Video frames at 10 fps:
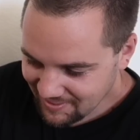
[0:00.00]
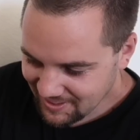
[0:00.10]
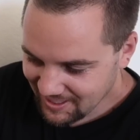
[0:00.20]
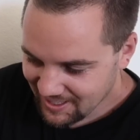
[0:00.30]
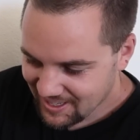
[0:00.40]
Do
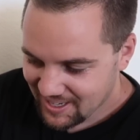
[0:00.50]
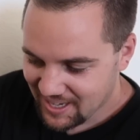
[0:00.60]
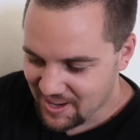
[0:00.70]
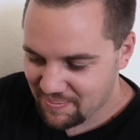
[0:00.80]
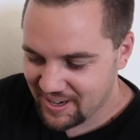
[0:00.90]
you appreciate
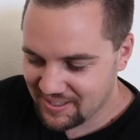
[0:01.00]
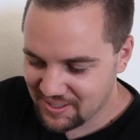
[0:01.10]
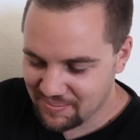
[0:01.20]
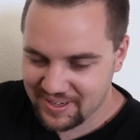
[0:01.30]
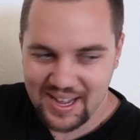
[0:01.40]
it now? I'll probably
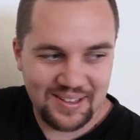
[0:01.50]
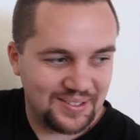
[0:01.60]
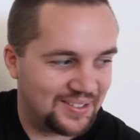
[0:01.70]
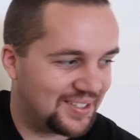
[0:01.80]
still be an asshole